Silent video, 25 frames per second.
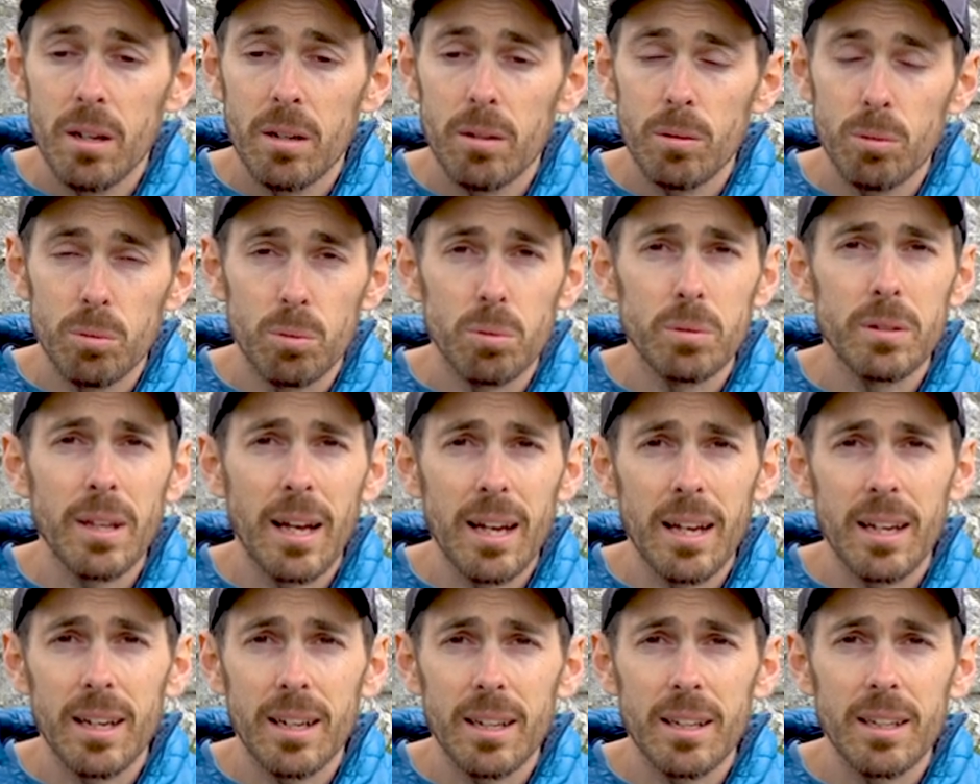oh,
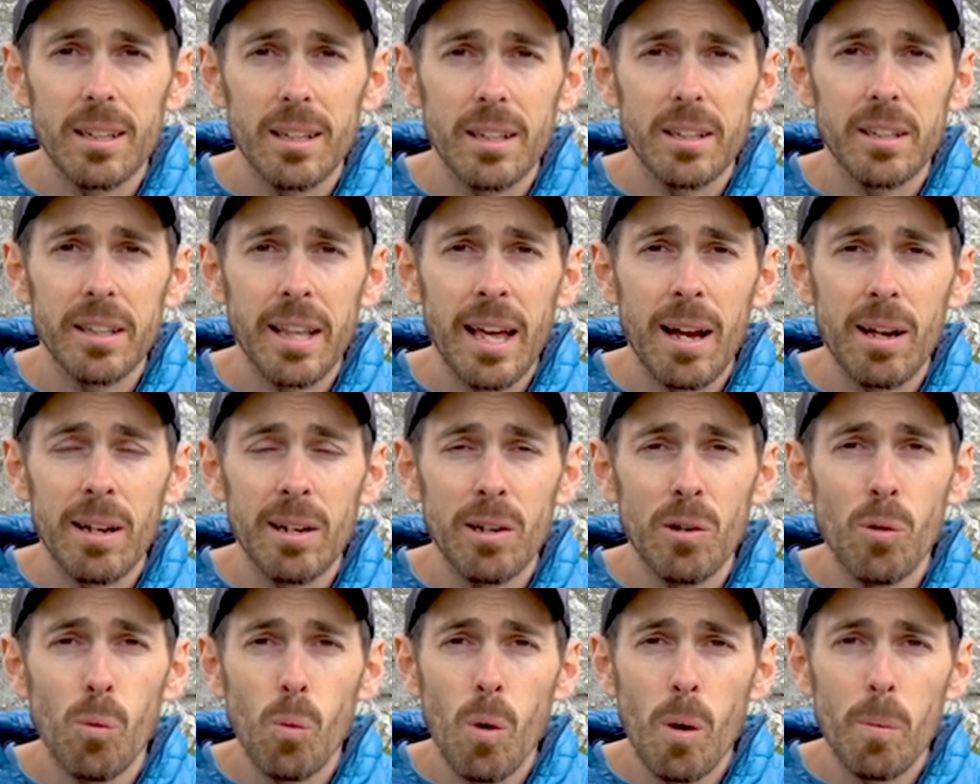that, that
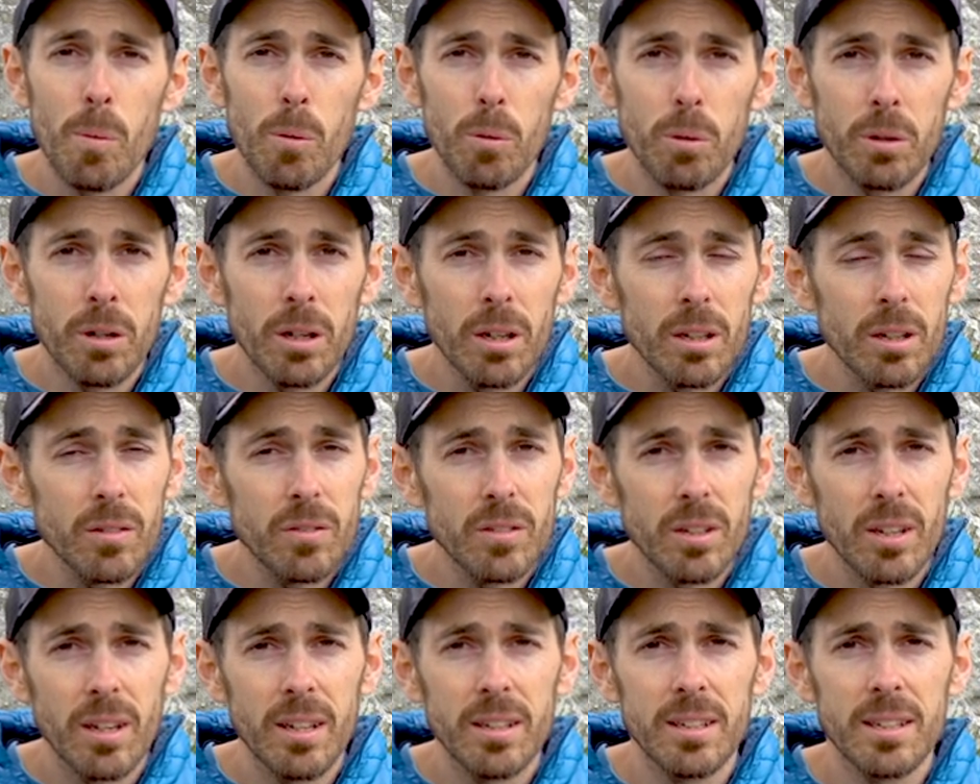little wobble could
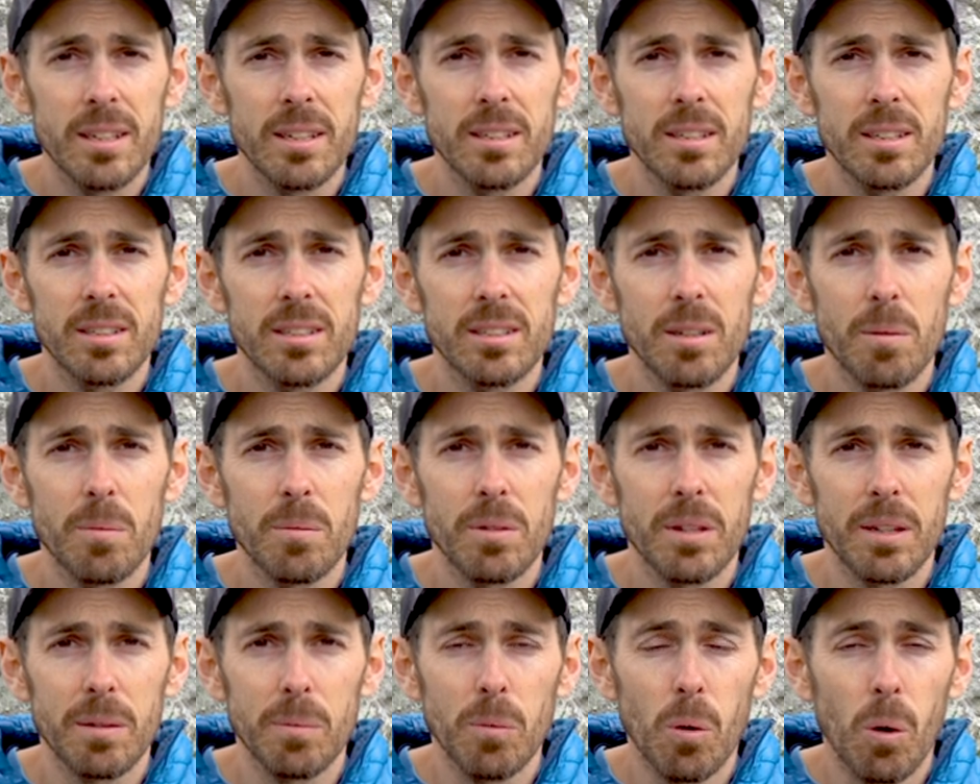have turned into
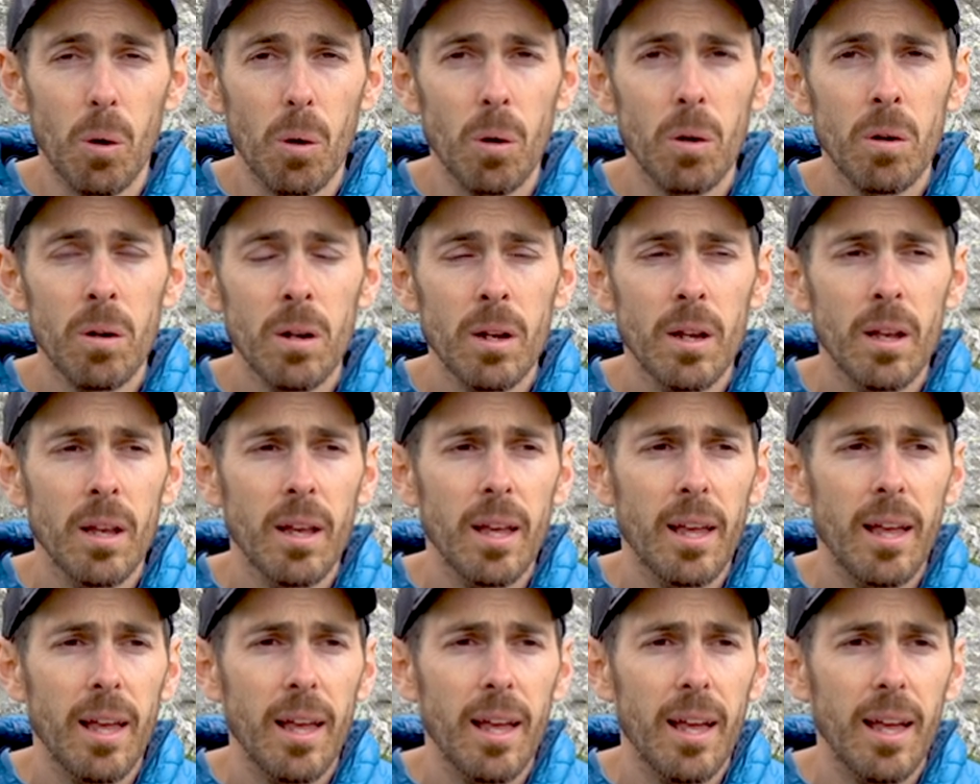something more.
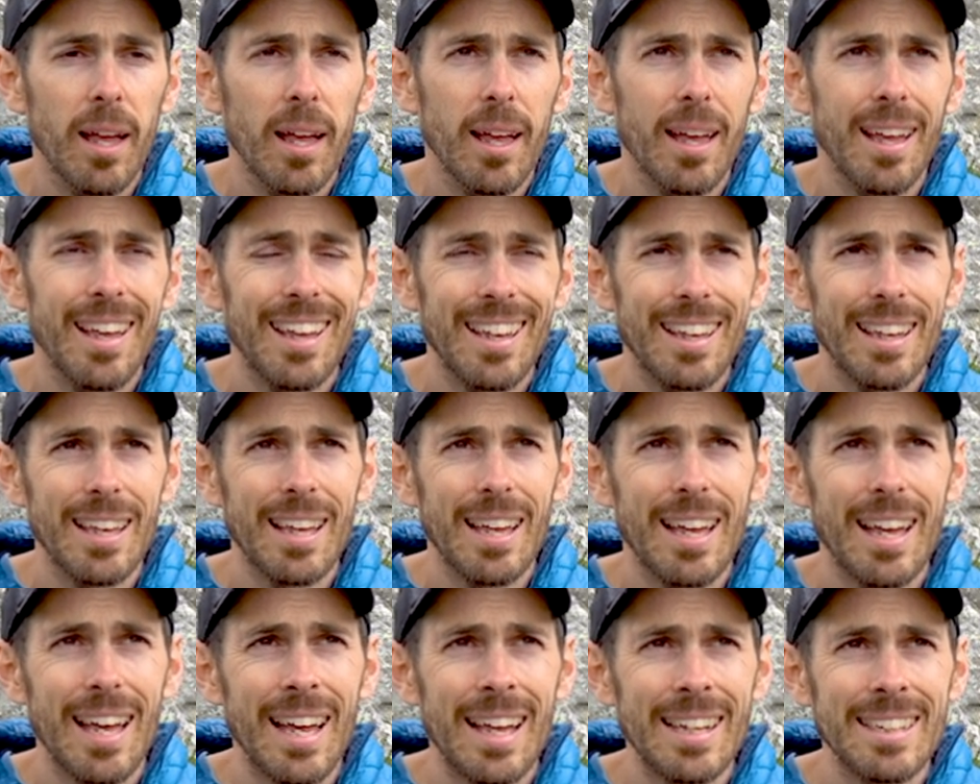
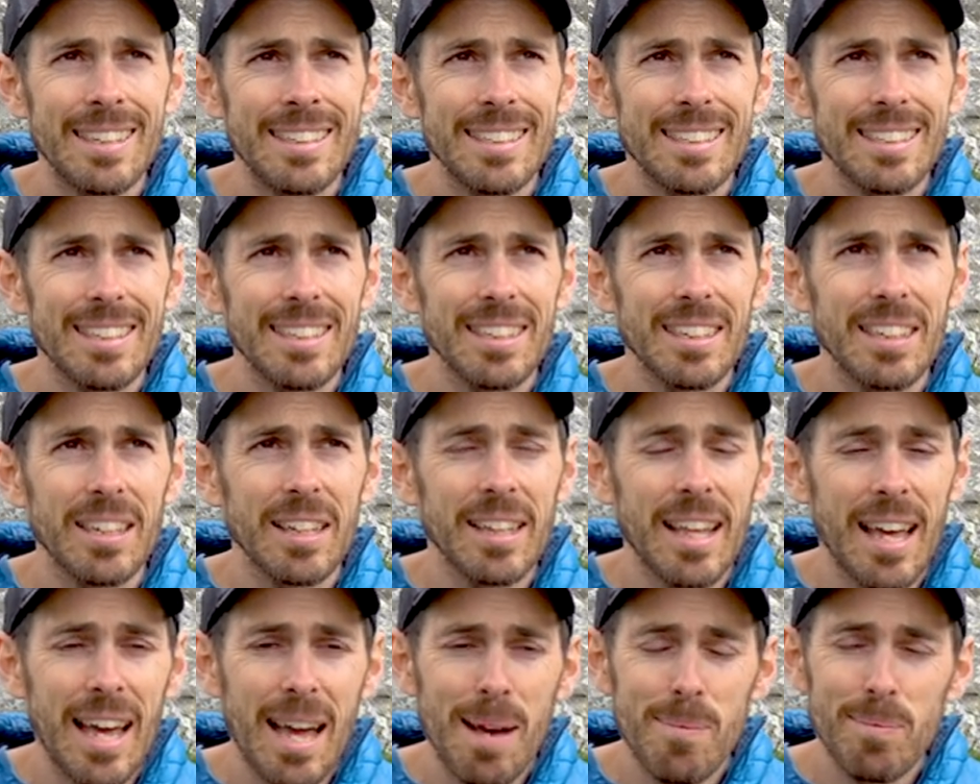And
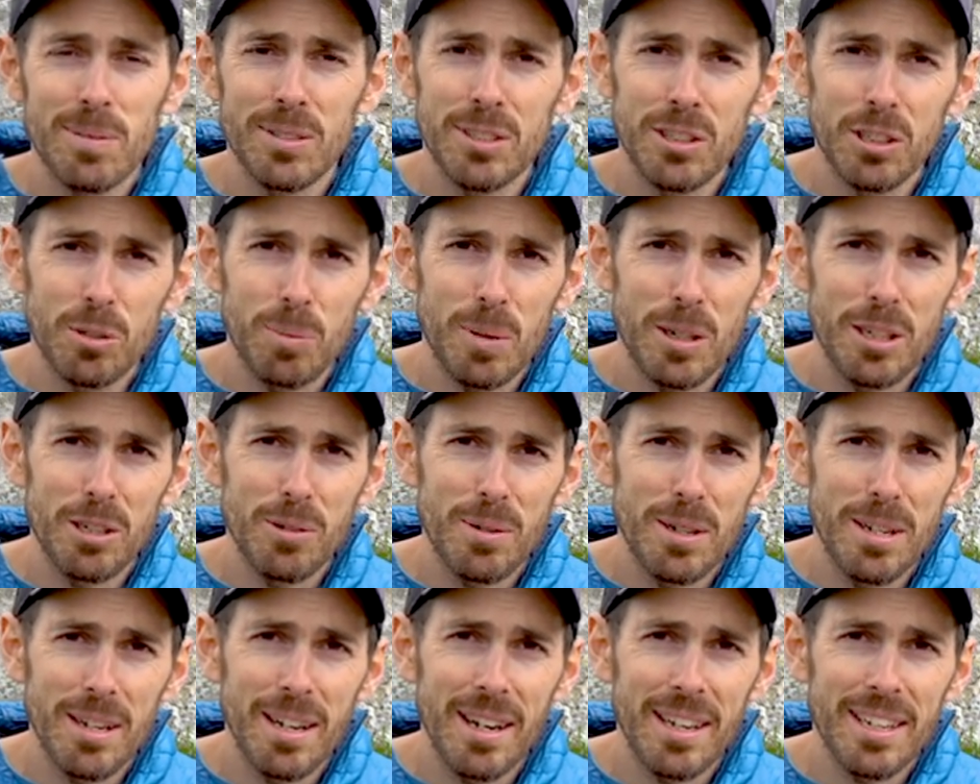that happens
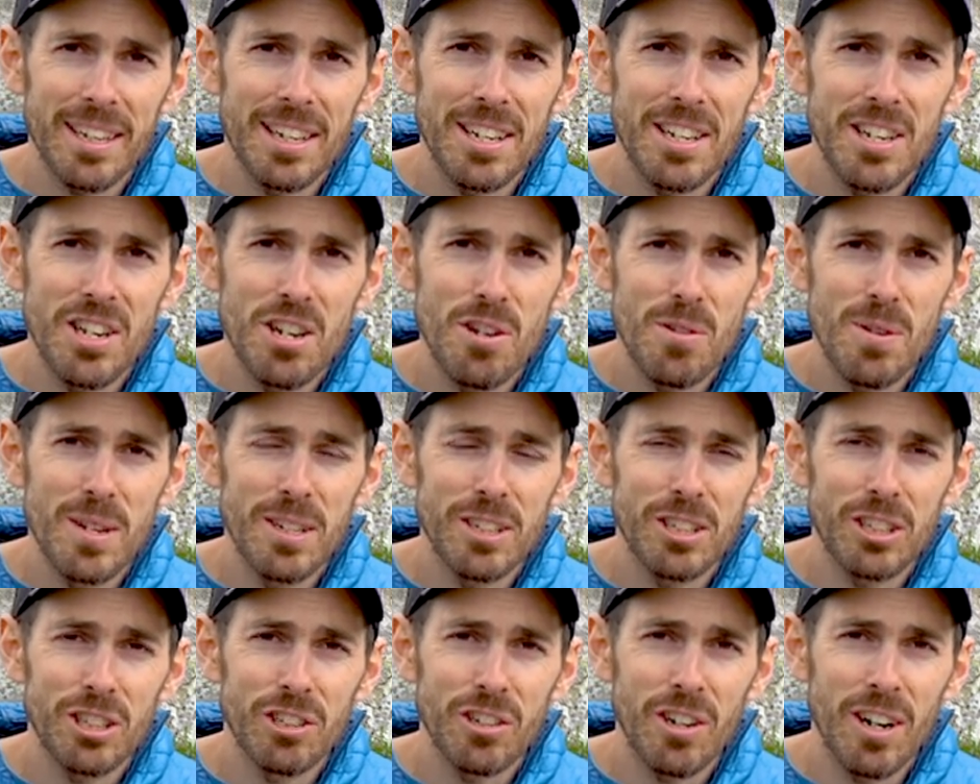especially when you're like a new
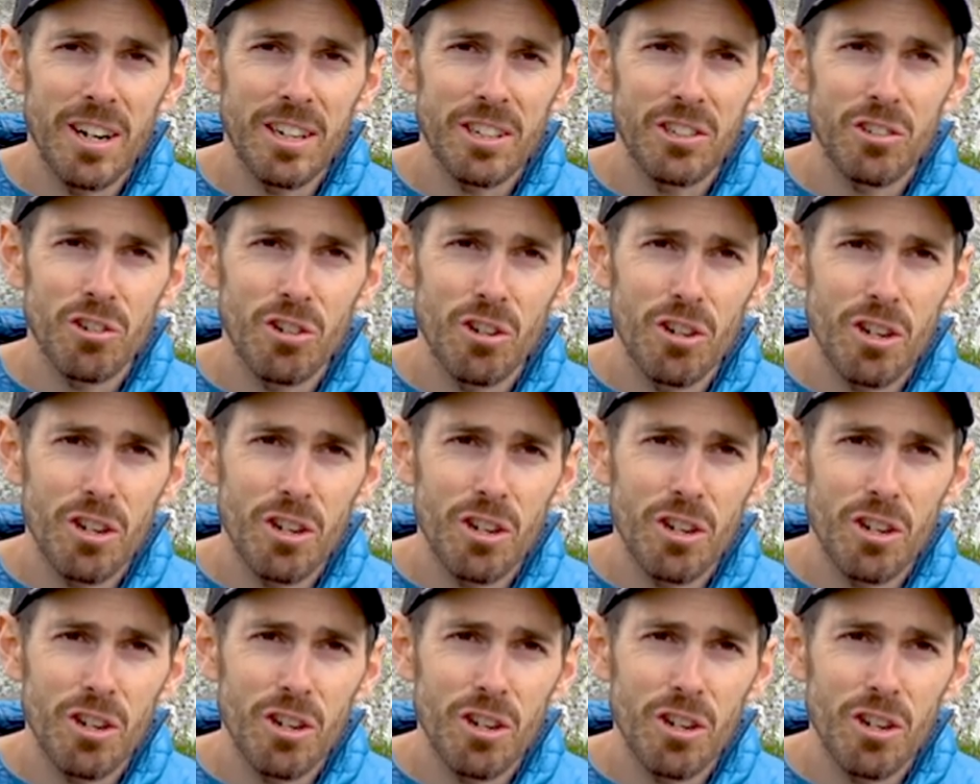instructor